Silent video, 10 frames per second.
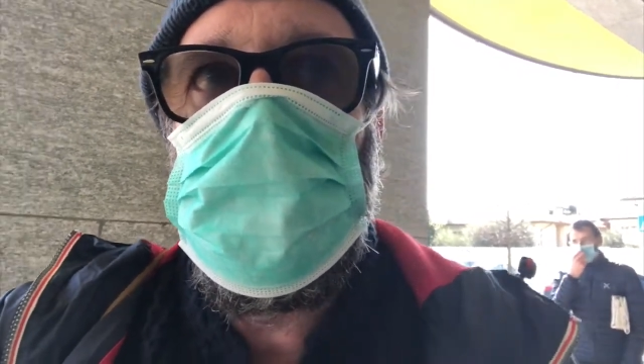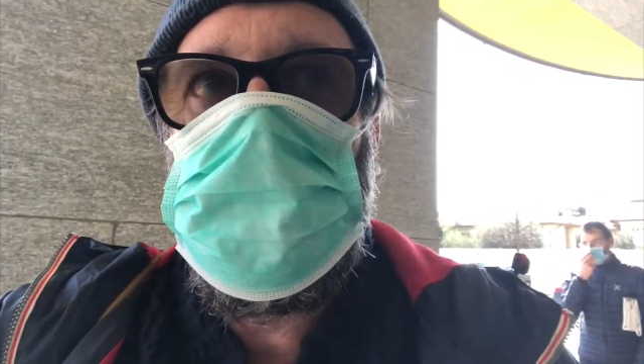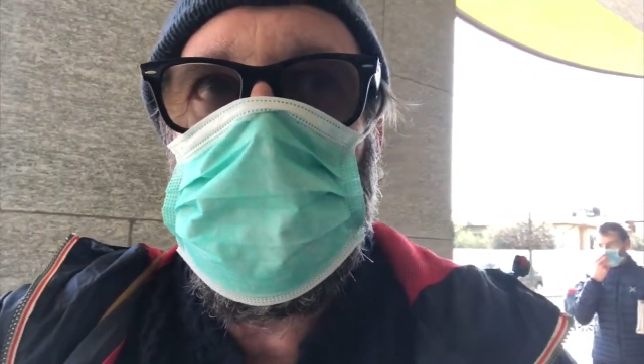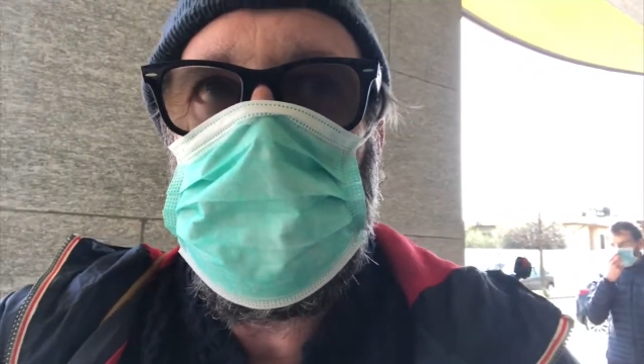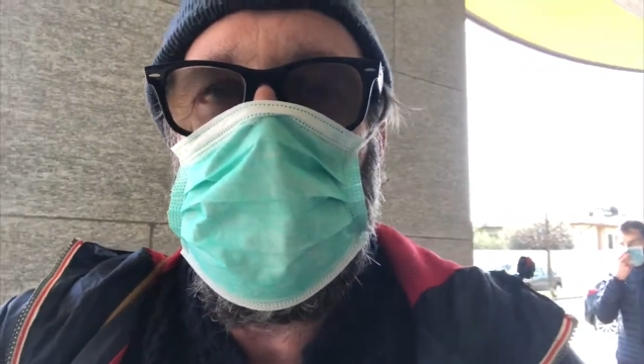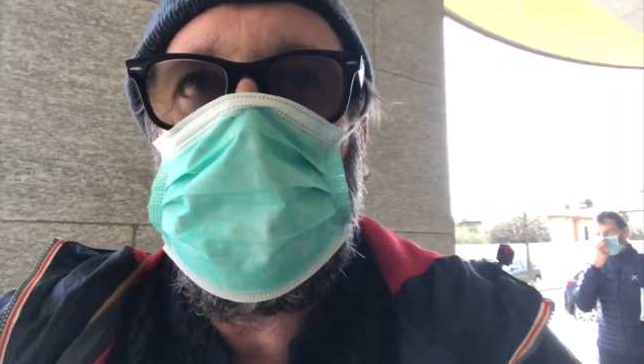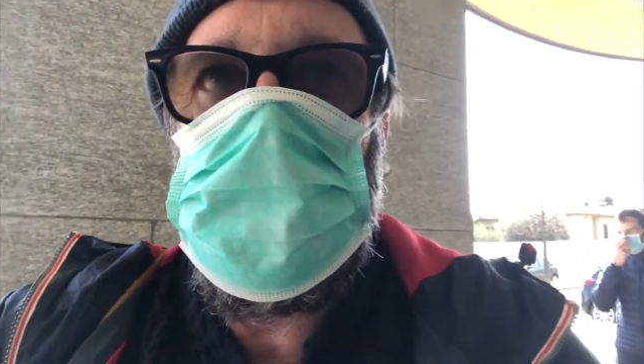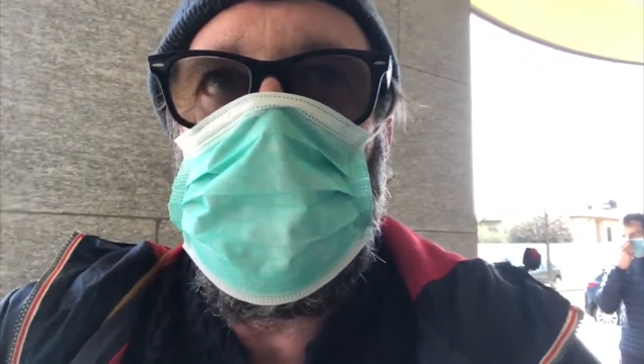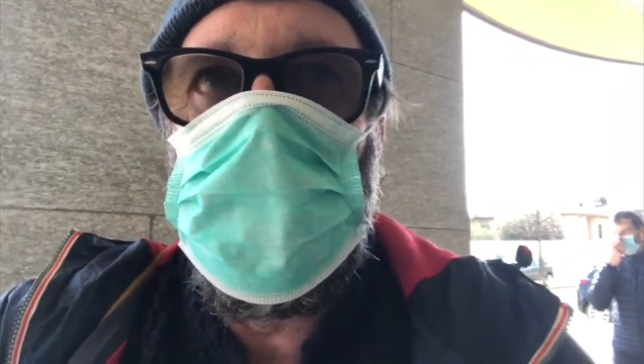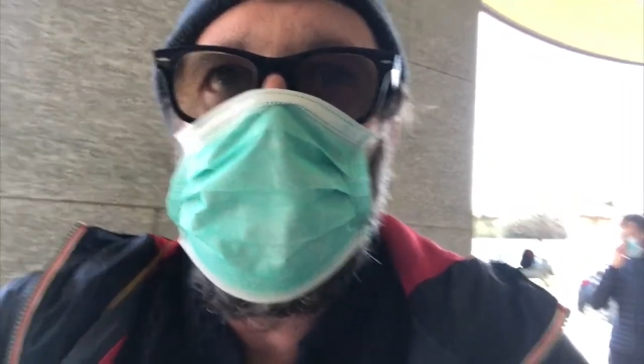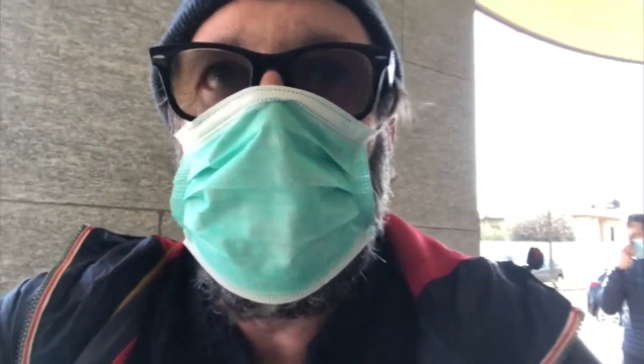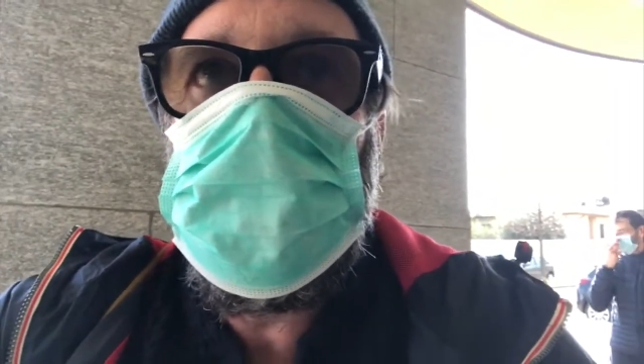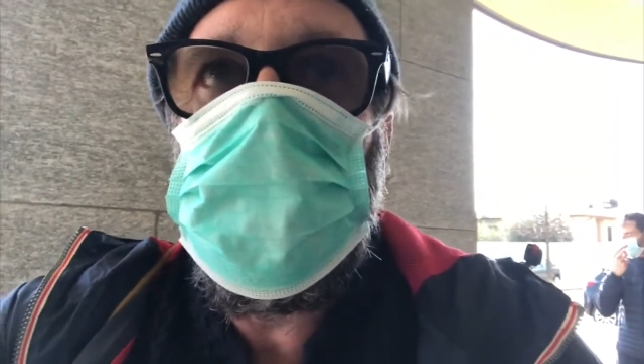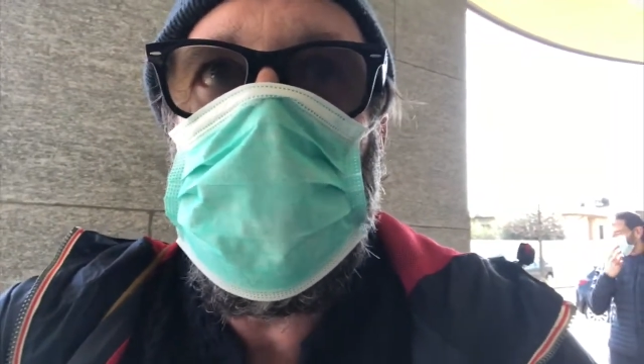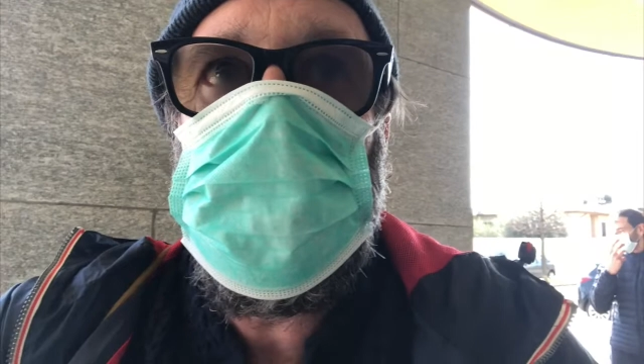restricted movement
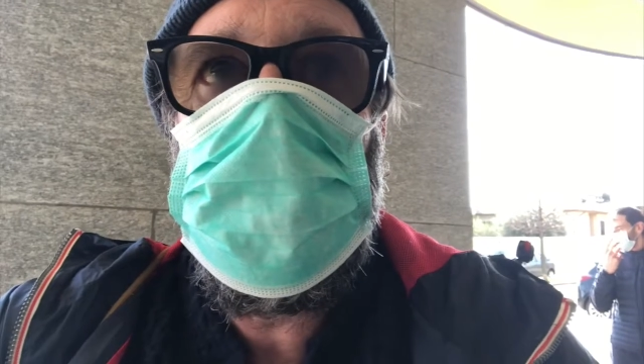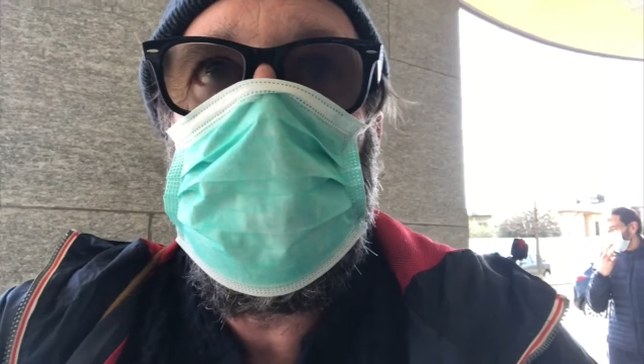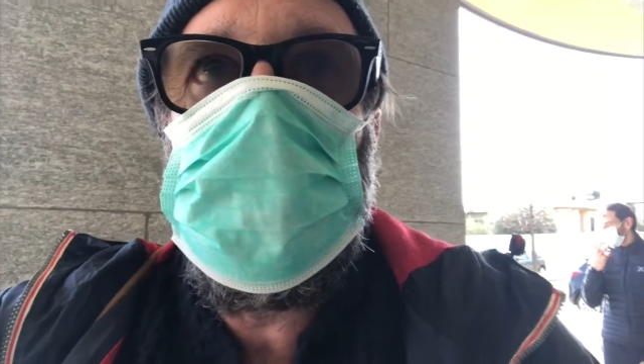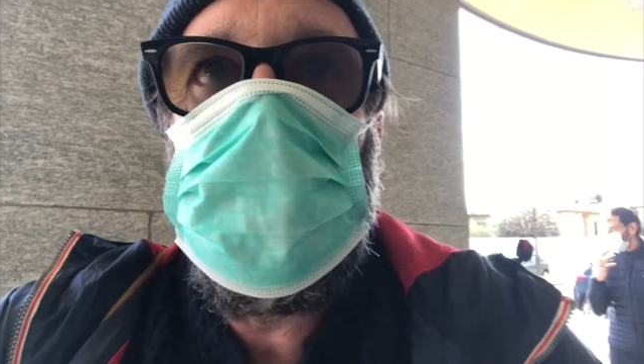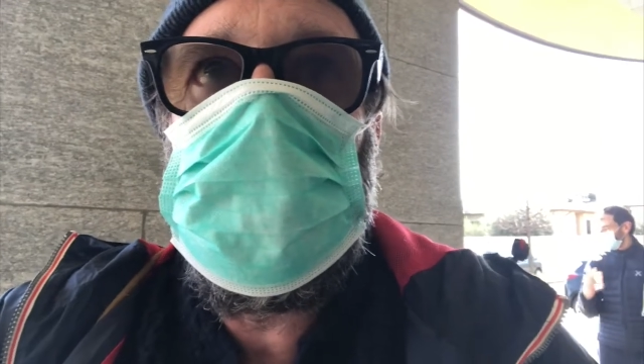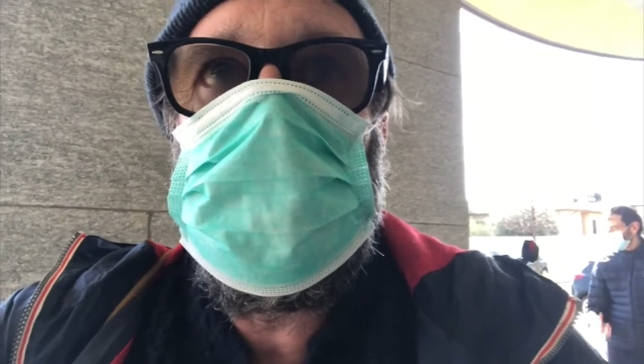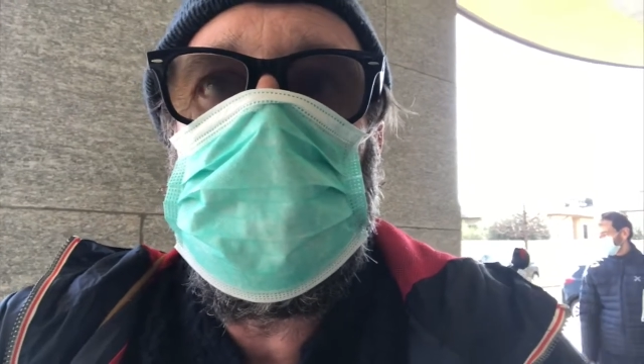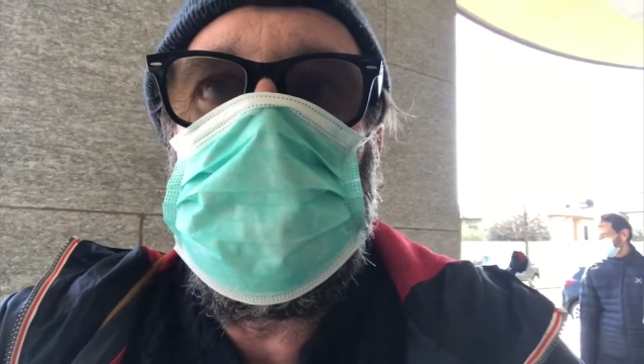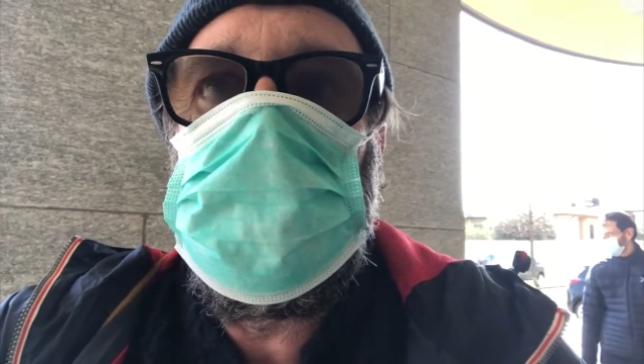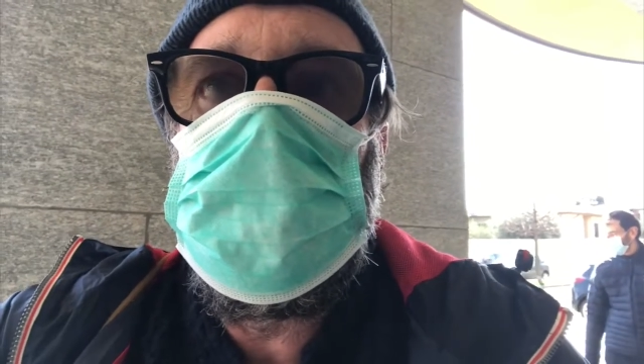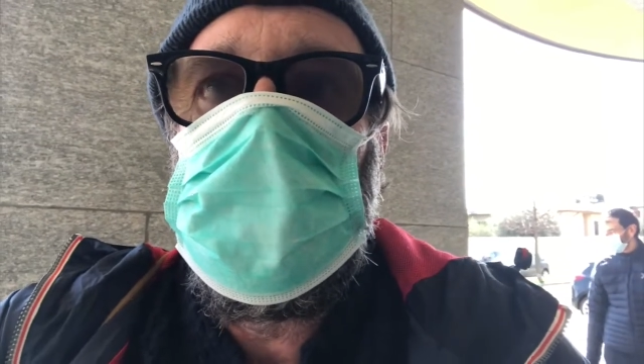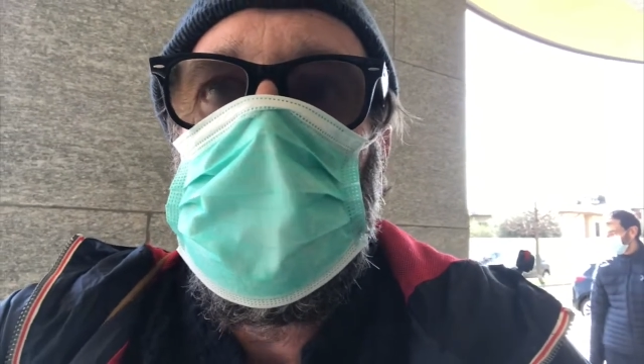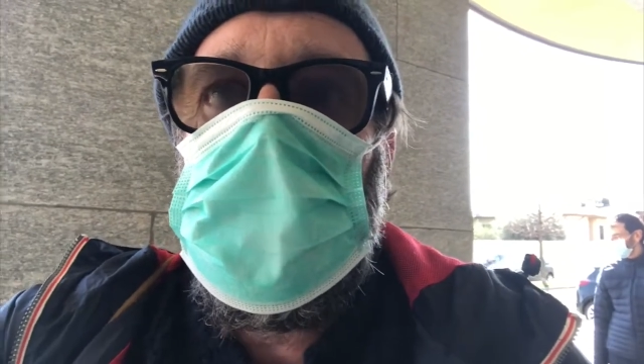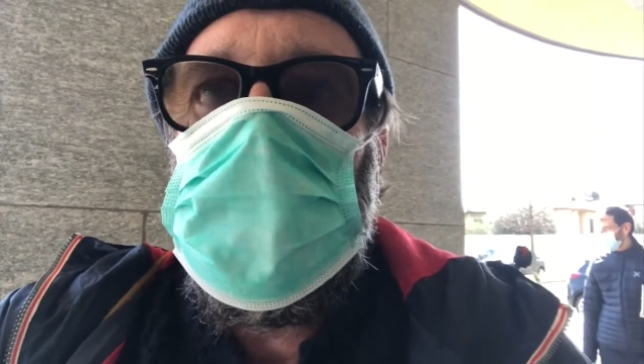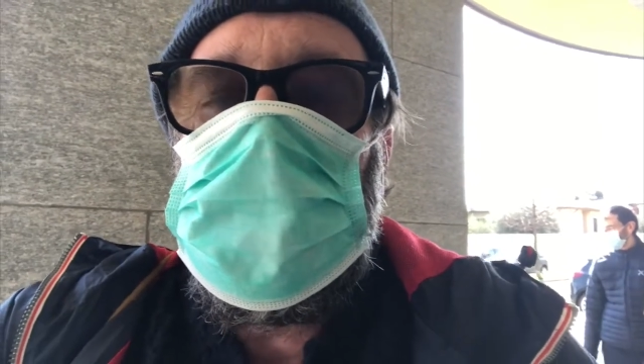of people in
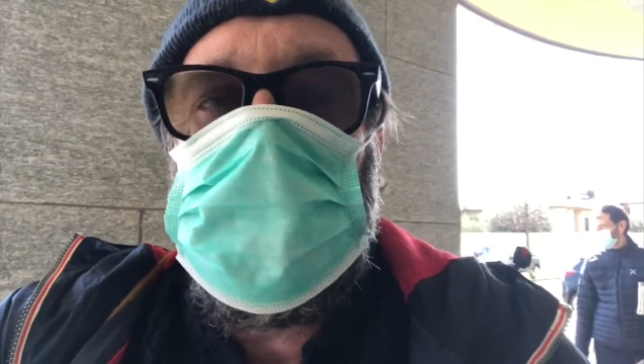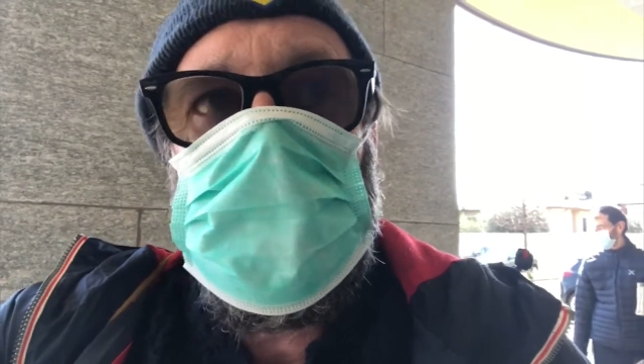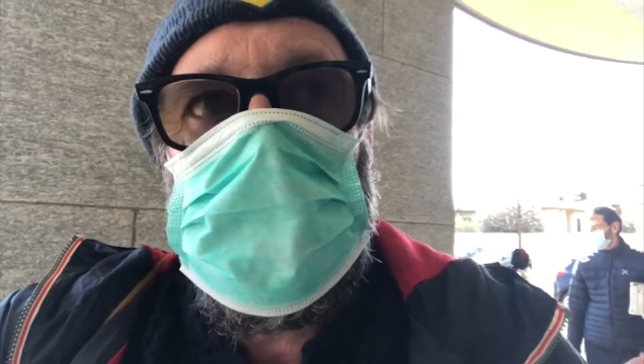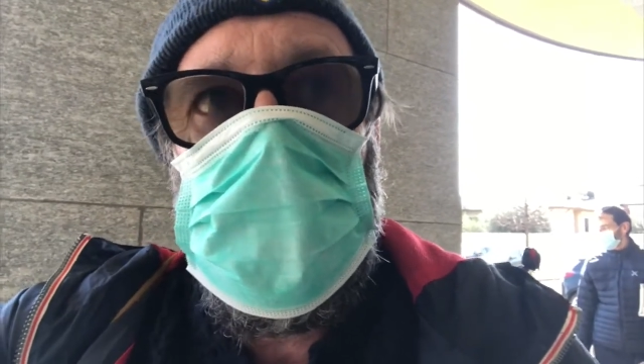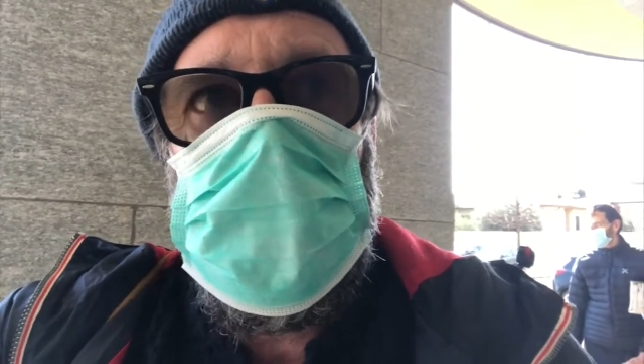Italy,